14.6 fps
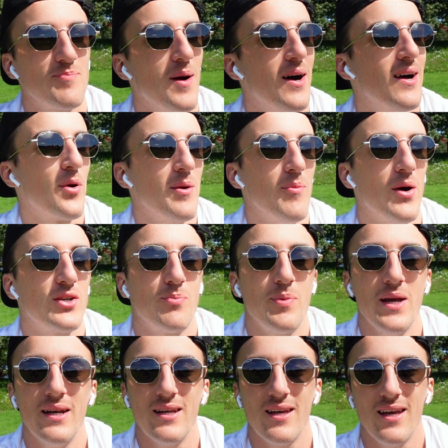but pretty much
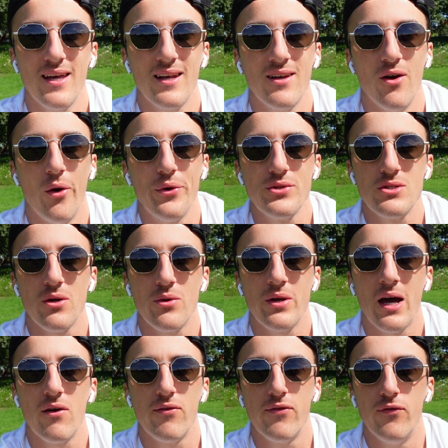been in Oslo
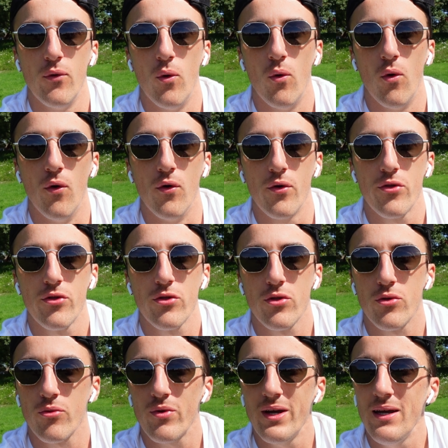now for
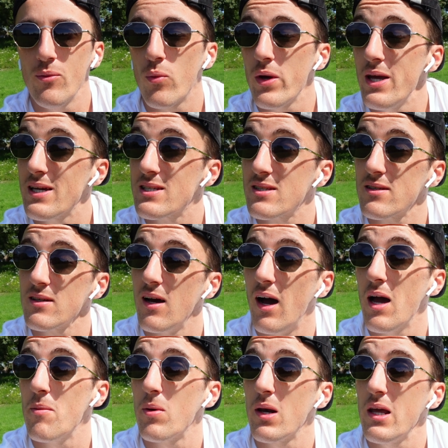3 weeks,
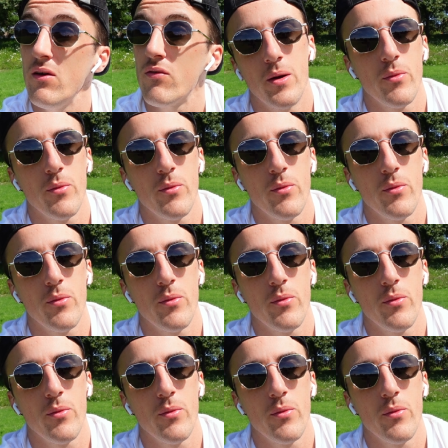I believe.